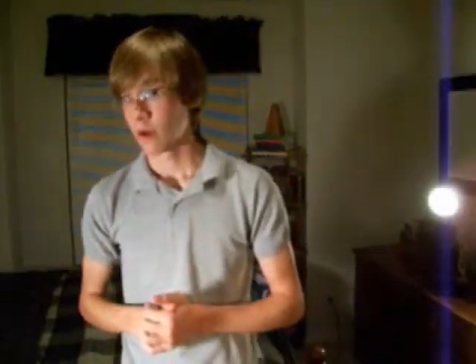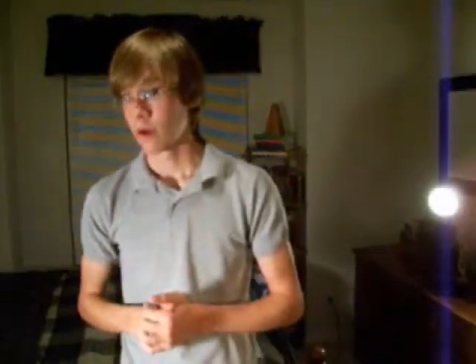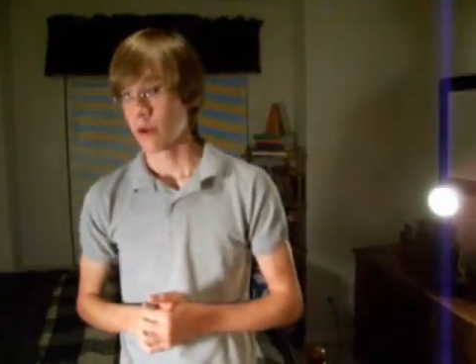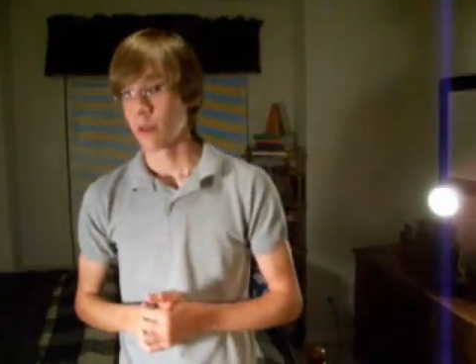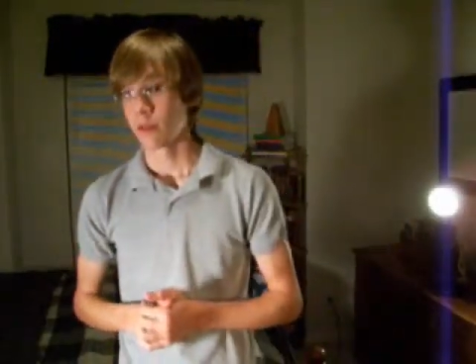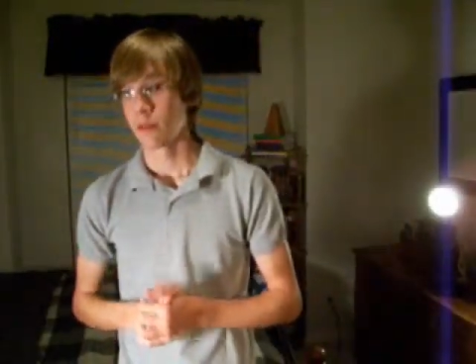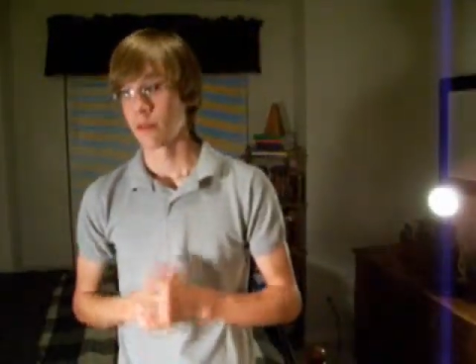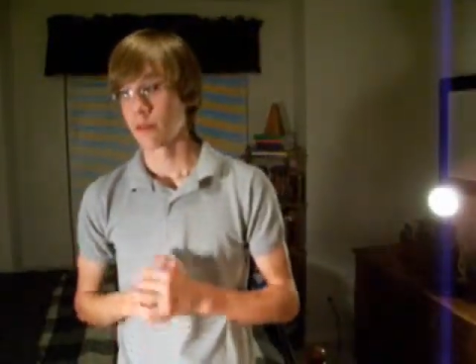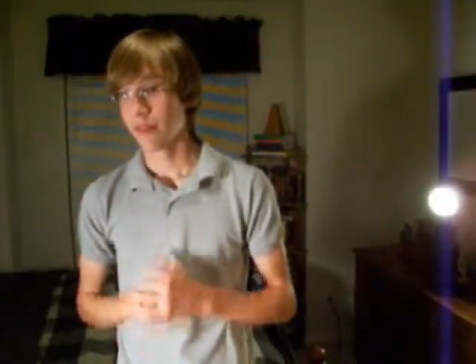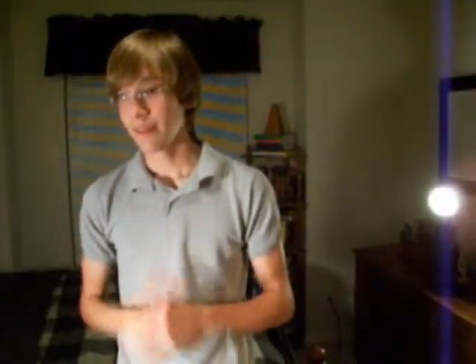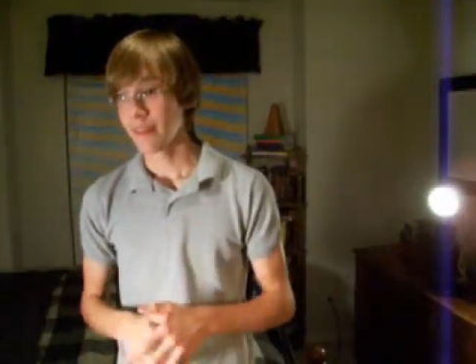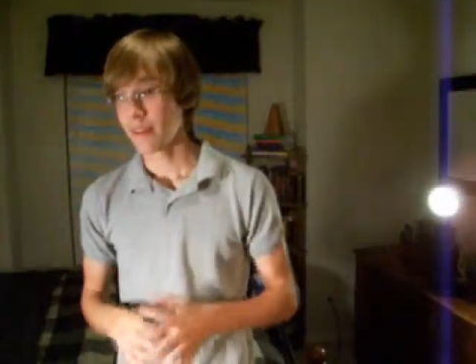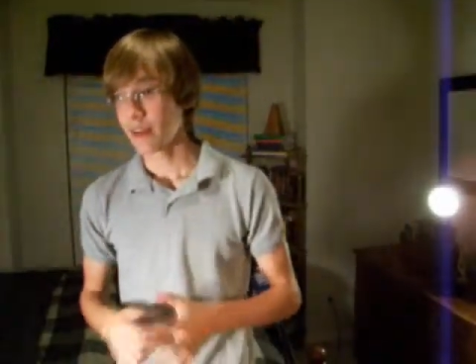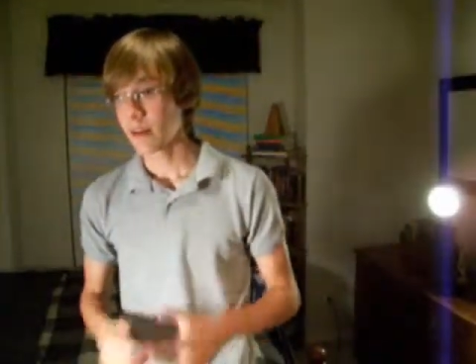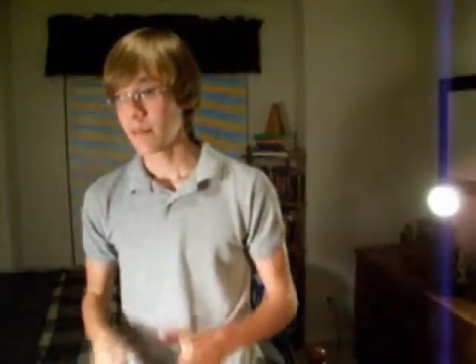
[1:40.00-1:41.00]
The light that
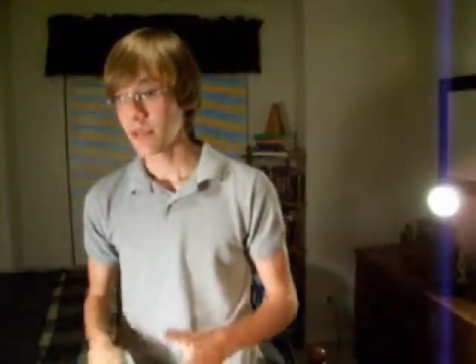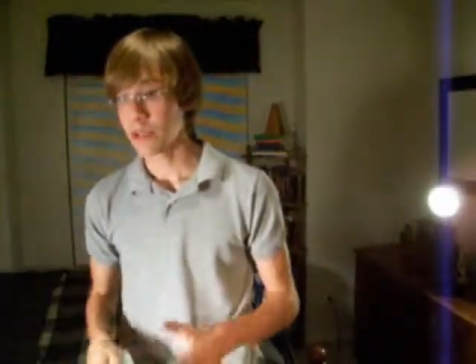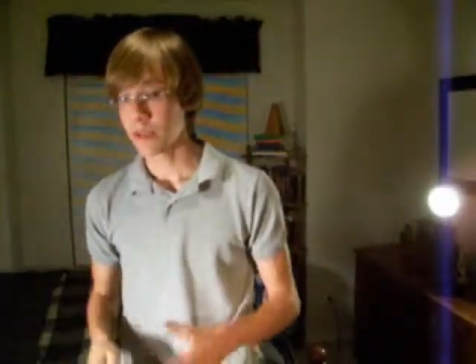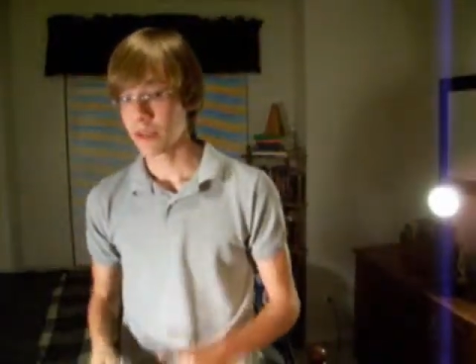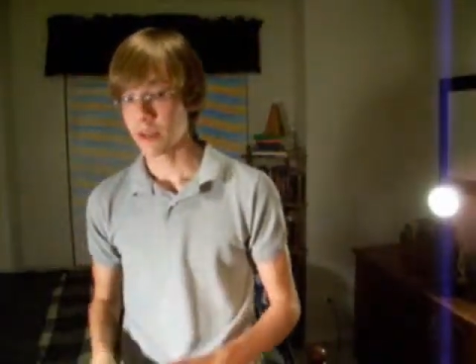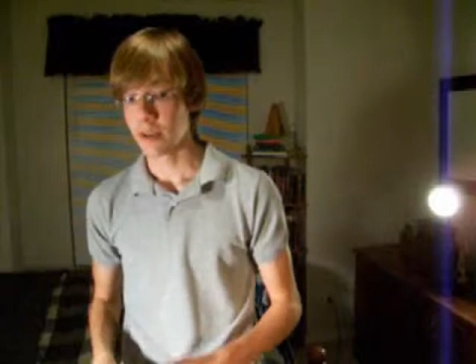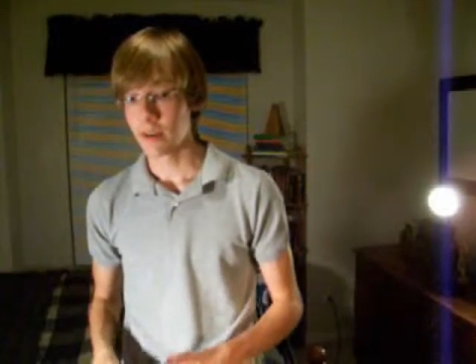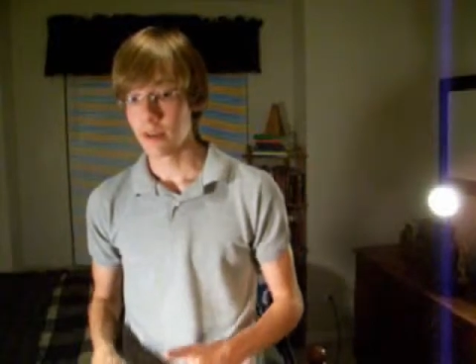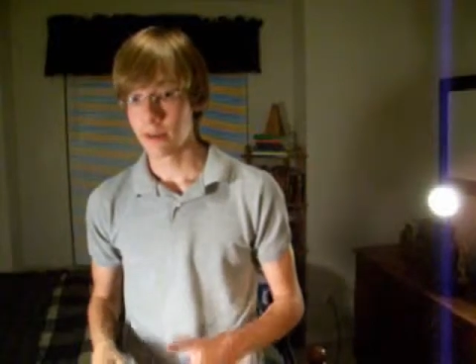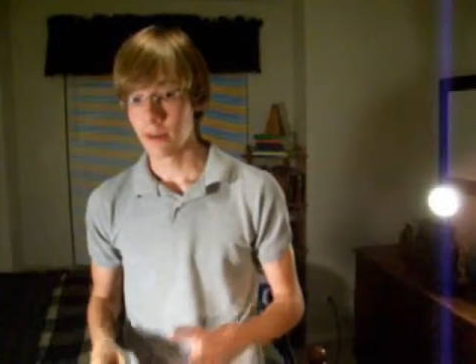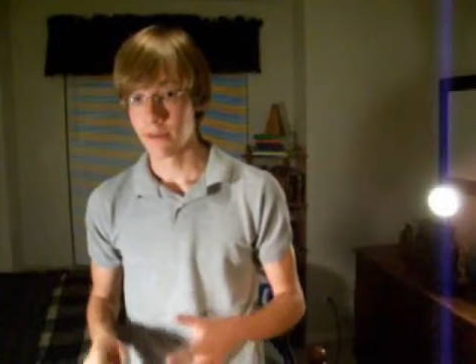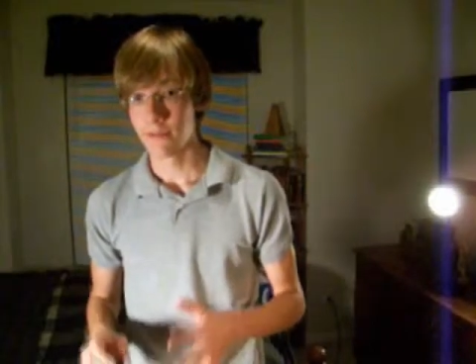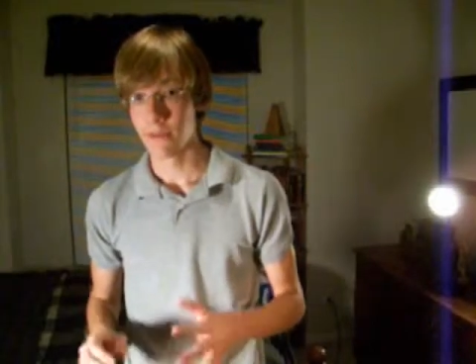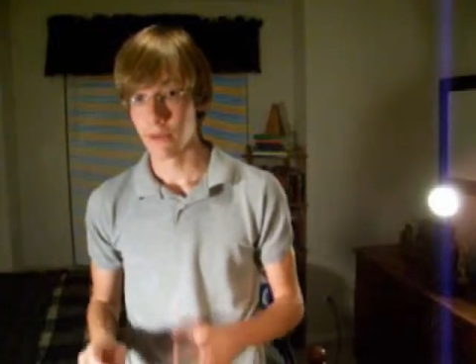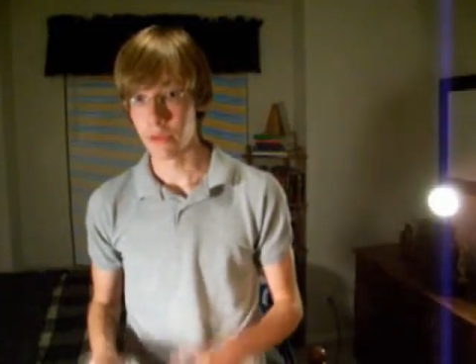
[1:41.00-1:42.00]
I'm using for
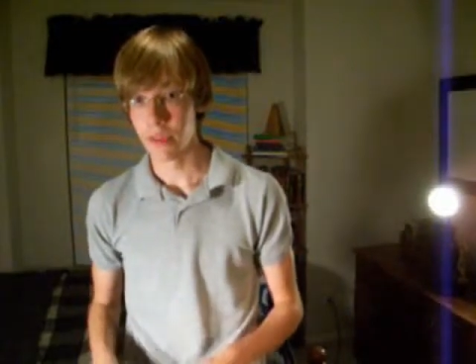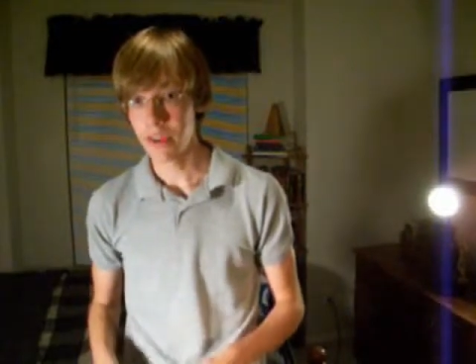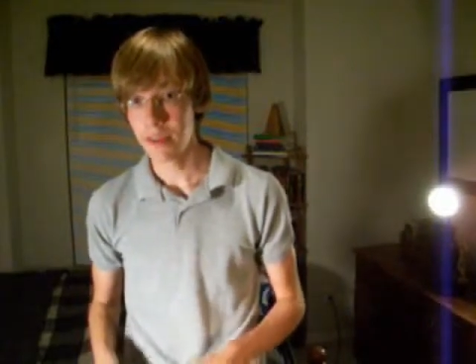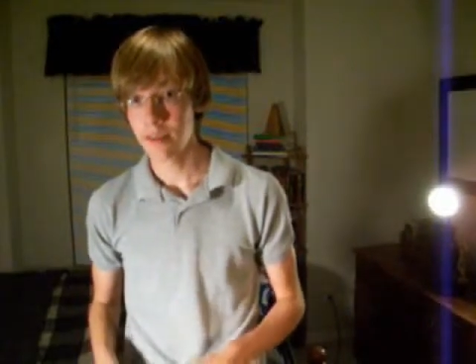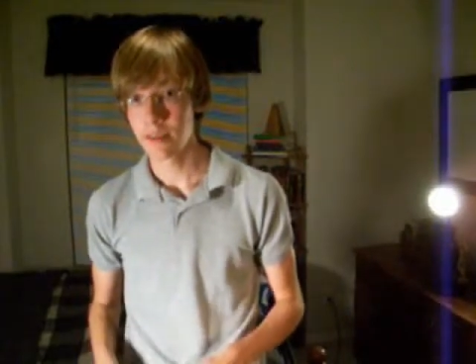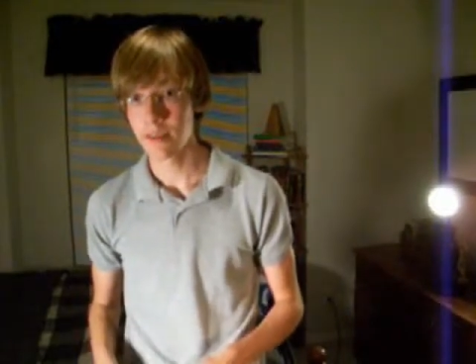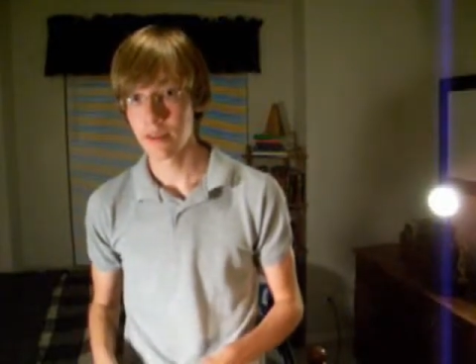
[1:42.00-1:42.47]
this